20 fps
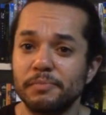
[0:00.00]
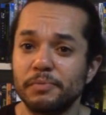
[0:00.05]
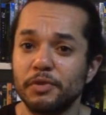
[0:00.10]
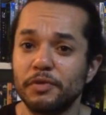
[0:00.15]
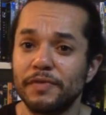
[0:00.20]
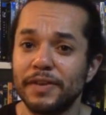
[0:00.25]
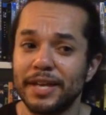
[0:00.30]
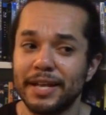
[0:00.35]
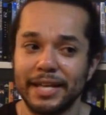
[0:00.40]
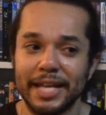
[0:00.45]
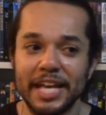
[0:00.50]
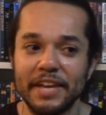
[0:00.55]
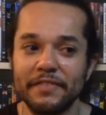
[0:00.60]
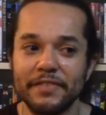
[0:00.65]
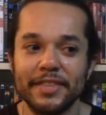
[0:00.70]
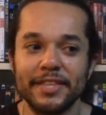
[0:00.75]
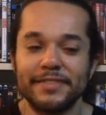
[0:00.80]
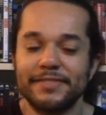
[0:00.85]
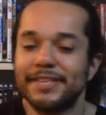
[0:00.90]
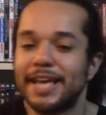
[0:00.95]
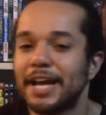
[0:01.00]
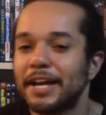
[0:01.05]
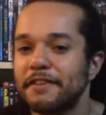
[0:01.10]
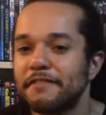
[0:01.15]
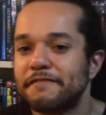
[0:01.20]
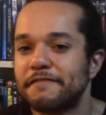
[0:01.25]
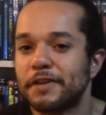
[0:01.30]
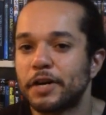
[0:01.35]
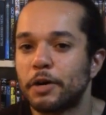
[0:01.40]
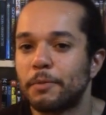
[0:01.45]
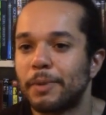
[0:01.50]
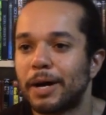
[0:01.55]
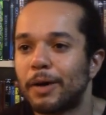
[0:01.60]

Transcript: movie, and even the second film.